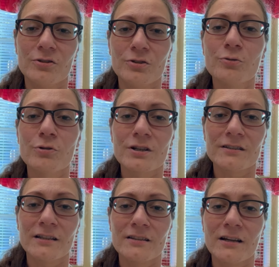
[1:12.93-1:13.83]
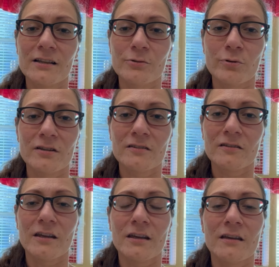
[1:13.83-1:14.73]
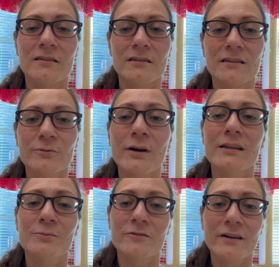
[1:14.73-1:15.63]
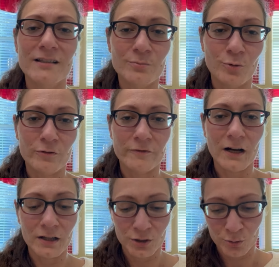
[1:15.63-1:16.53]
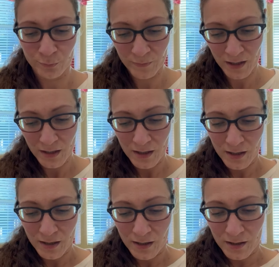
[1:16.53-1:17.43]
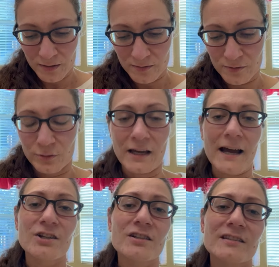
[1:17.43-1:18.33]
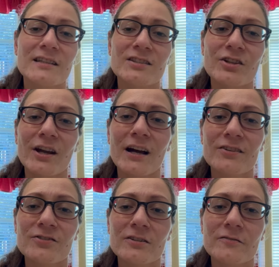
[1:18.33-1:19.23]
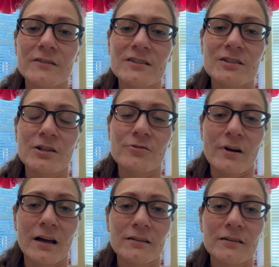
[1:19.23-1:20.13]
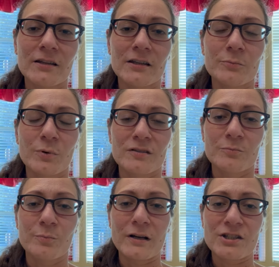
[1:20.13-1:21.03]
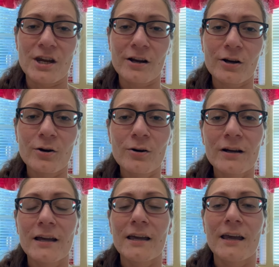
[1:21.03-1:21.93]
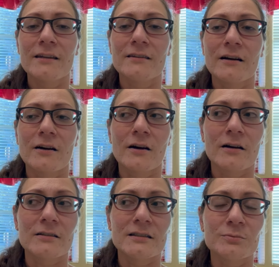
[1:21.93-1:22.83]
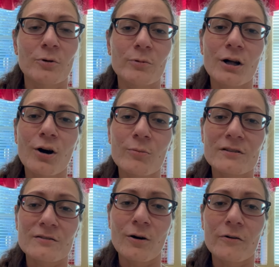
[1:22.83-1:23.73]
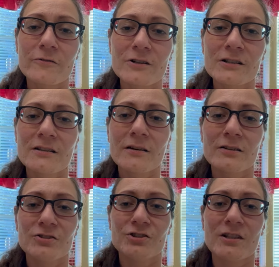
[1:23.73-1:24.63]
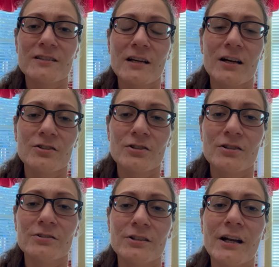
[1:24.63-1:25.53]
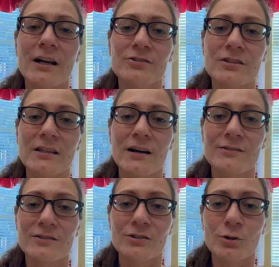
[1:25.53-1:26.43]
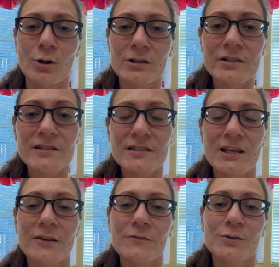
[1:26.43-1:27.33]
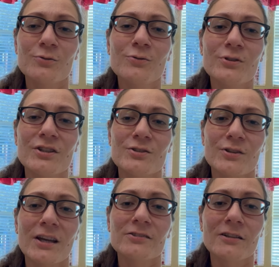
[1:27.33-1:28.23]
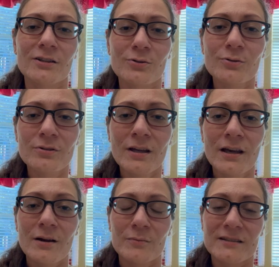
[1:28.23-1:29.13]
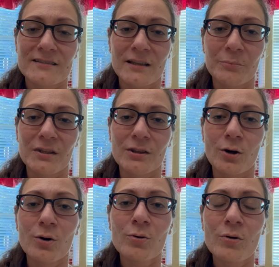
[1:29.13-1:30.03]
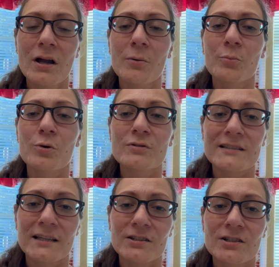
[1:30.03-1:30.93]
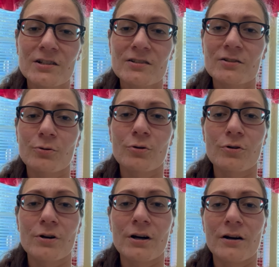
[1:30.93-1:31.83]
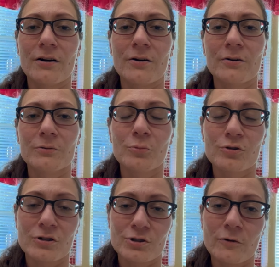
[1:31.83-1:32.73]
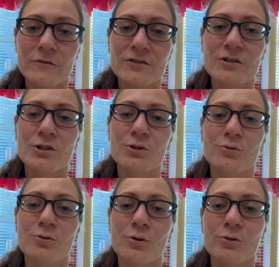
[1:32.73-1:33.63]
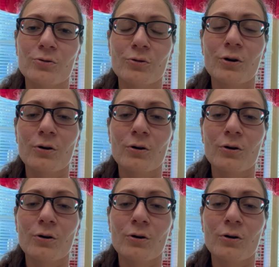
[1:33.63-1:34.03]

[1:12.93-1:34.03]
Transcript: newer than the other ones, and that's why it provides more value. So the address is 300 Vista Grand in Pacheco, and this mobile home is offered just under $300,000. If you do need to get a loan, please let me know. Most lenders or mortgage officers do not do